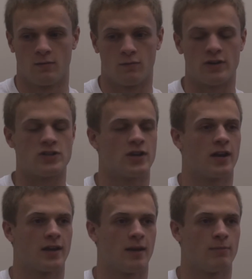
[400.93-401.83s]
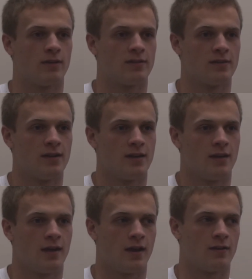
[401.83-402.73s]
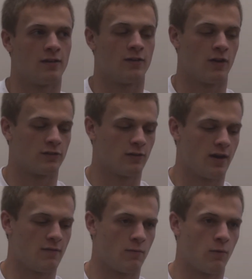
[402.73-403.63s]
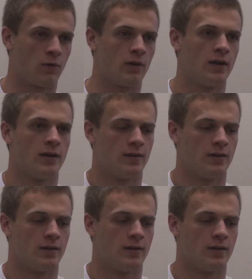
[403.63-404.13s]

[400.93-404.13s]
reach on campus, and to also have a more